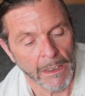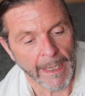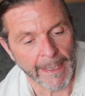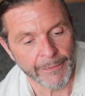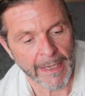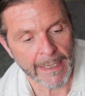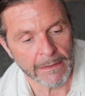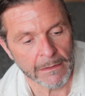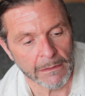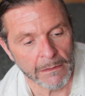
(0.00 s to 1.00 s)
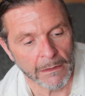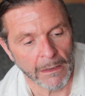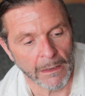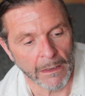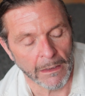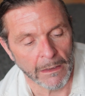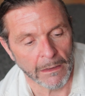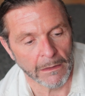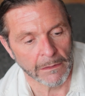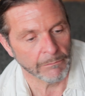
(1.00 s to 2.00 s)
and then
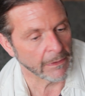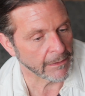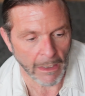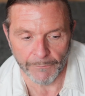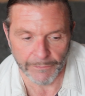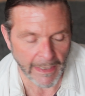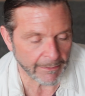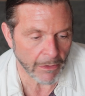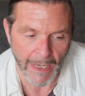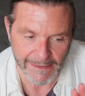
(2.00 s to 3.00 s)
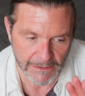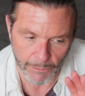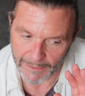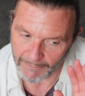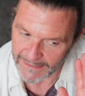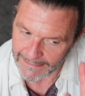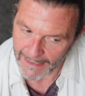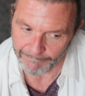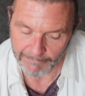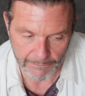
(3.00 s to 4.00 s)
then as to whether I
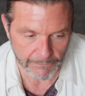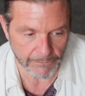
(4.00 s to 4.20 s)
stay for